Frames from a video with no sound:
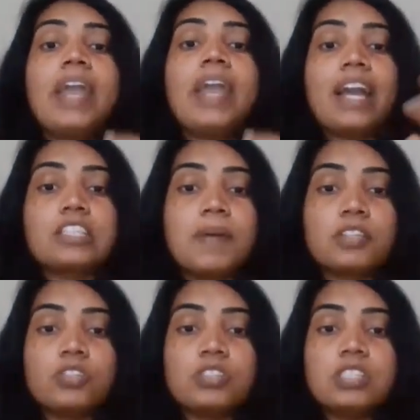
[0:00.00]
we
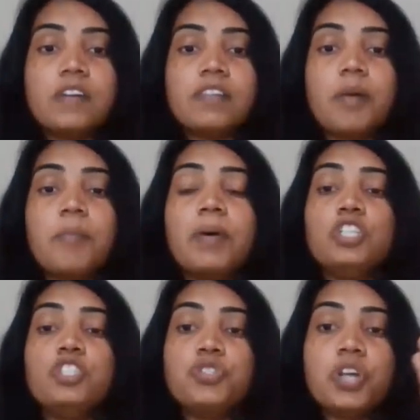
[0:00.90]
expect to develop
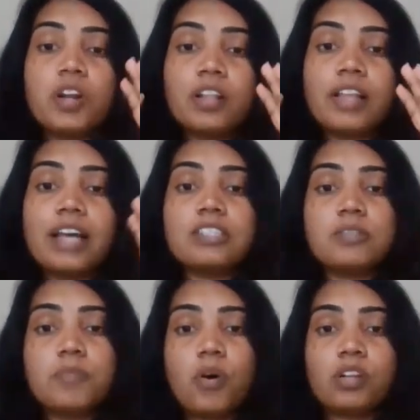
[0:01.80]
a
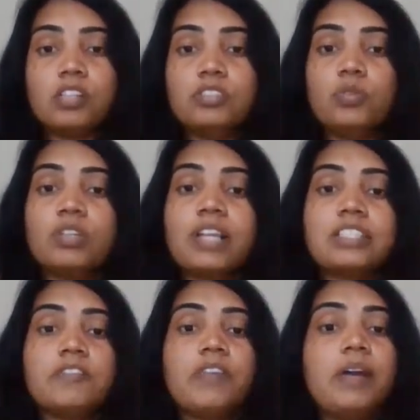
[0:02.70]
generalized model to
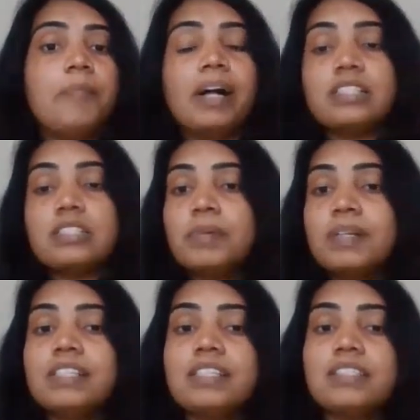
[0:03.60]
classify
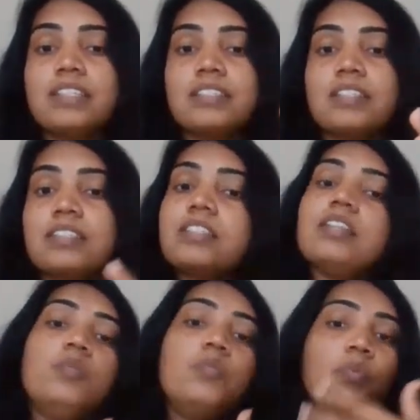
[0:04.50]
multiple diseases
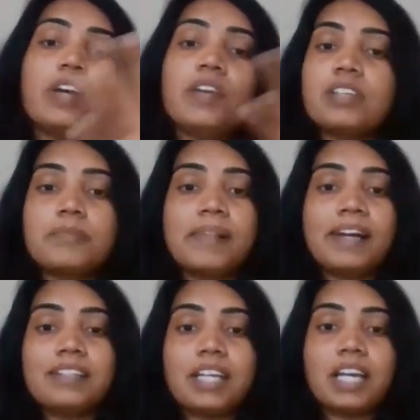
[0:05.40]
in various
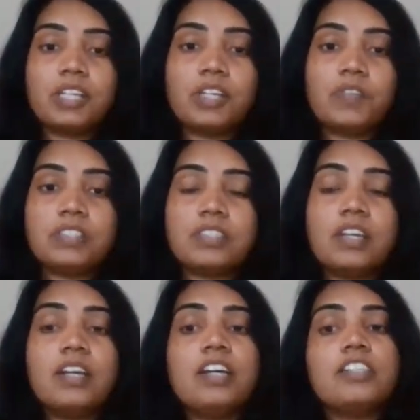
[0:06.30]
plant
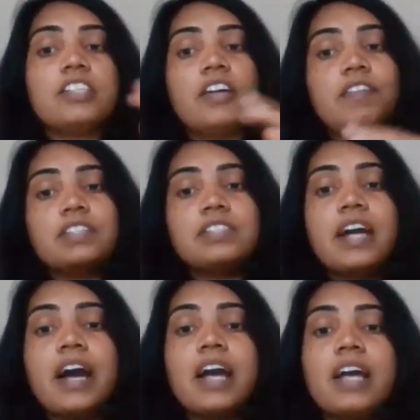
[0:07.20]
categories, saving
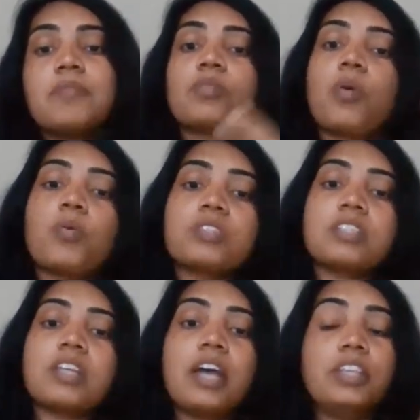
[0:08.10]
time,
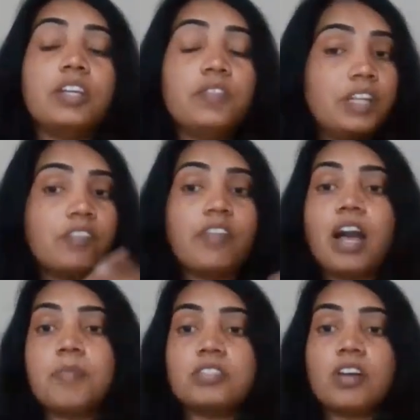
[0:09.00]
cost, and the
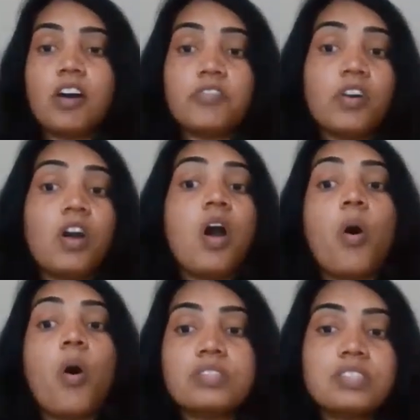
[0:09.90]
requirement of
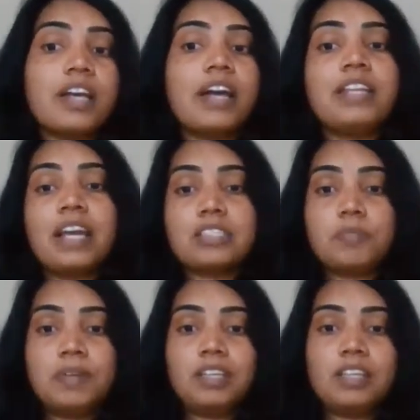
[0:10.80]
on-site
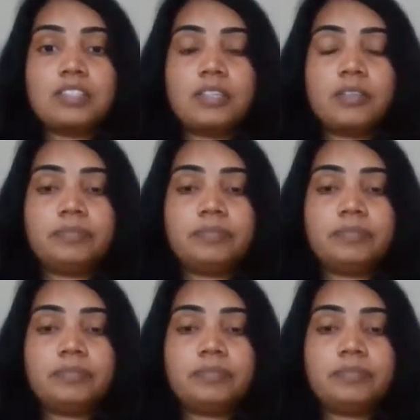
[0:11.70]
expertise.